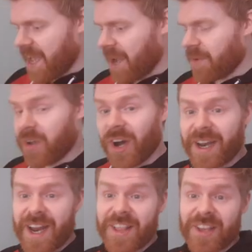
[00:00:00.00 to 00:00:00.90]
Yeah, we got an
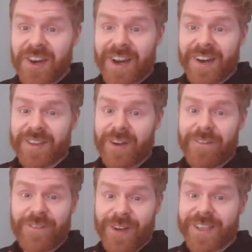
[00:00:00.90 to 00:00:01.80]
energy card in this one.
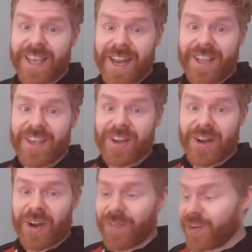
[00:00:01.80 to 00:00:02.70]
Our first energy
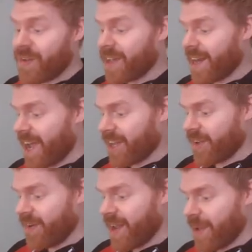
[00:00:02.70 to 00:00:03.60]
card of the new
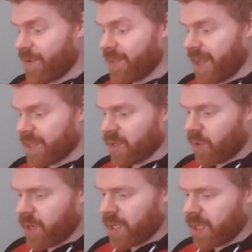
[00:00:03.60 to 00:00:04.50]
collection. Really happy with that. So
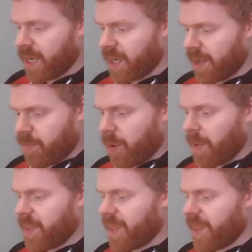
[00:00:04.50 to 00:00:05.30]
I'm going to cut it probably